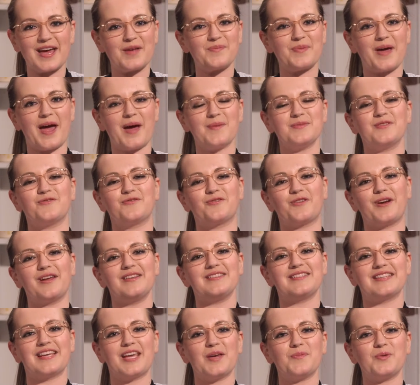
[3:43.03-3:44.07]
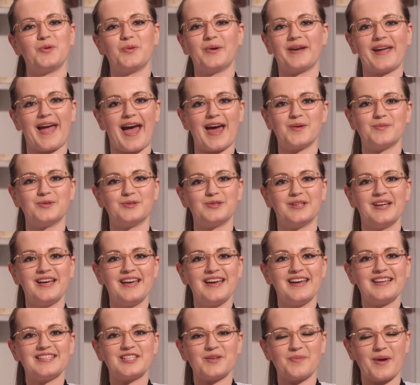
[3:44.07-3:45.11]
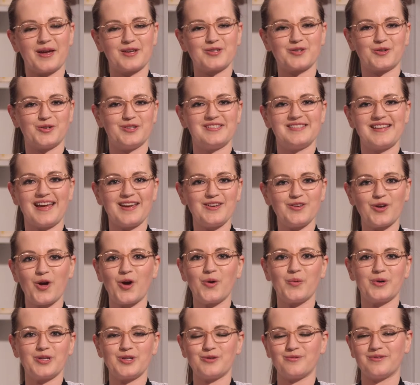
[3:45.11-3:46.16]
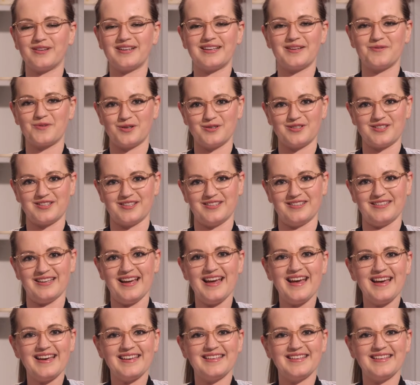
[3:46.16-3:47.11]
and perhaps a friend to keep you accountable to make sure you say no when you really want to.